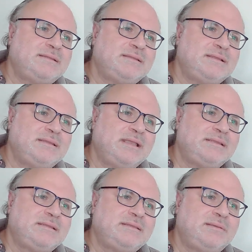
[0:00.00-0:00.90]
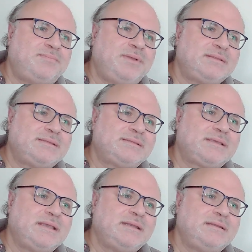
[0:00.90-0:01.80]
the knight in the panther
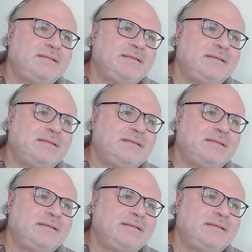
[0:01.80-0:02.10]
skin,